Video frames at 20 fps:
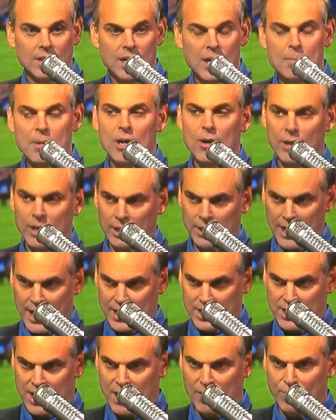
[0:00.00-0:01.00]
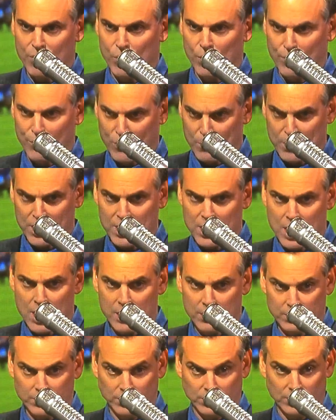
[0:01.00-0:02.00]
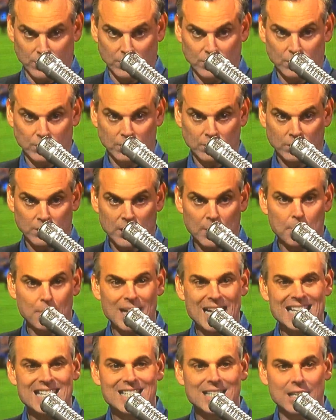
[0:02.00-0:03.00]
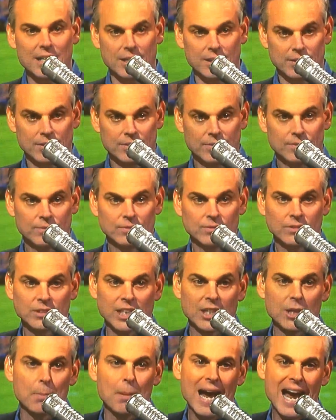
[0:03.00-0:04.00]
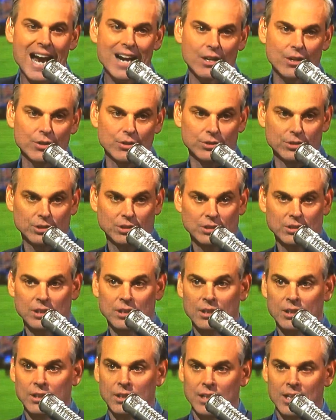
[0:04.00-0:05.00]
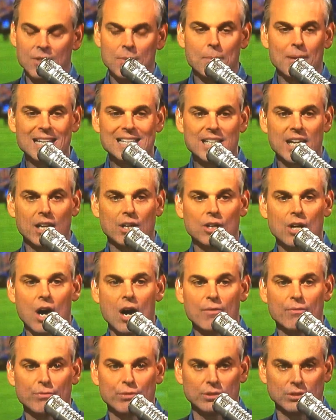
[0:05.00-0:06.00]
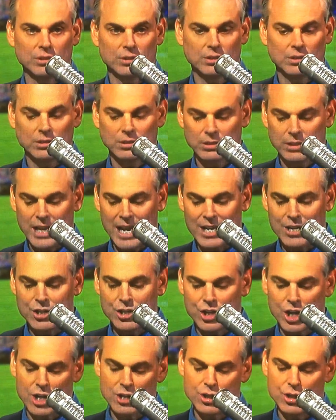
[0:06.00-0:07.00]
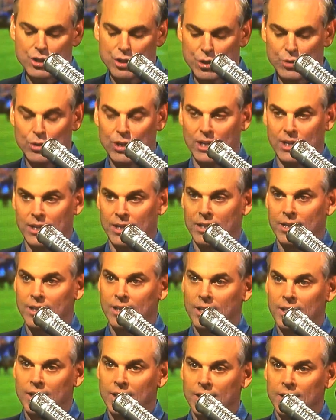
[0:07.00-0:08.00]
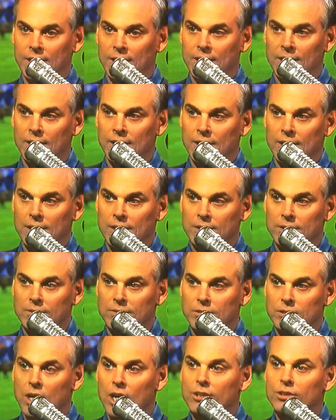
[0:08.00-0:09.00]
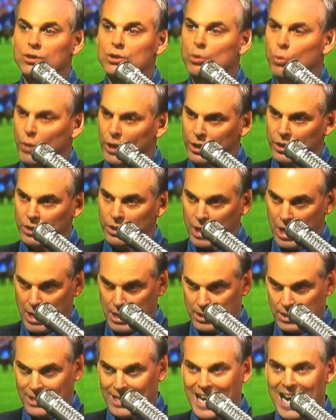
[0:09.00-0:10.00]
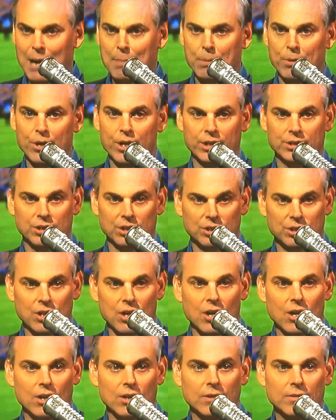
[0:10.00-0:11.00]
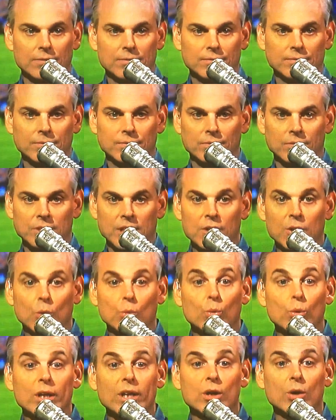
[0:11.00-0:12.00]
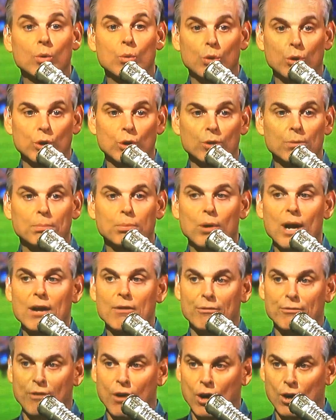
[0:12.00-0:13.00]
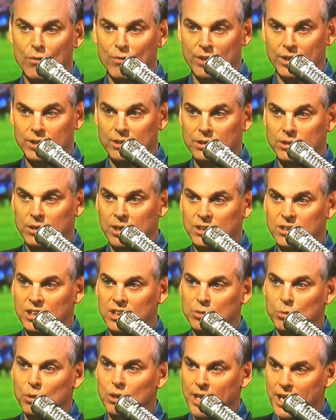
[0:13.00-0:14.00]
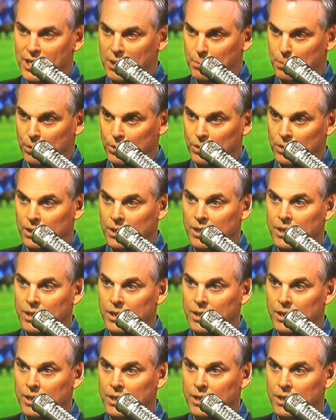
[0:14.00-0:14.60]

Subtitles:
America last night voted for McDonald's and pizza and the Packers and the Big Ten Conference and Judge Judy. On Twitter, Colin Kaepernick's a star. In the real world, Brett Favre is because he's relatable.